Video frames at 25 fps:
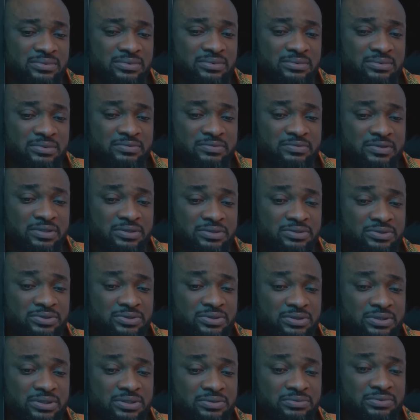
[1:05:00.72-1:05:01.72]
If I knew she
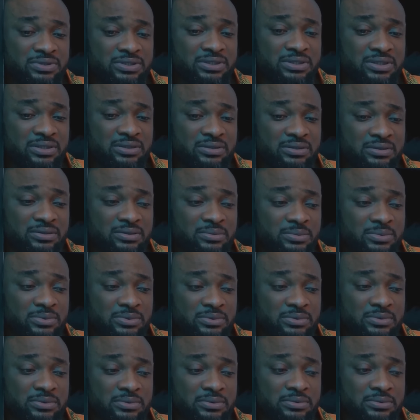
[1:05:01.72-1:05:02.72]
was a rich girl,
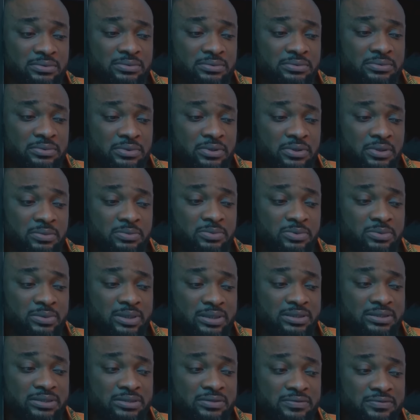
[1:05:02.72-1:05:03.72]
humble
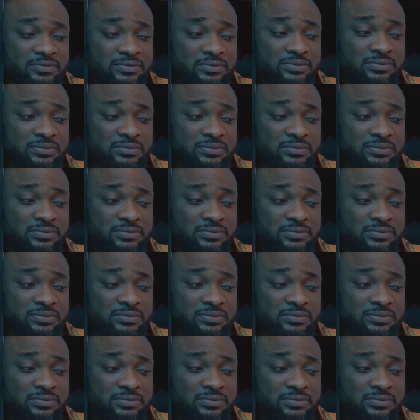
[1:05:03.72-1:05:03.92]
myself.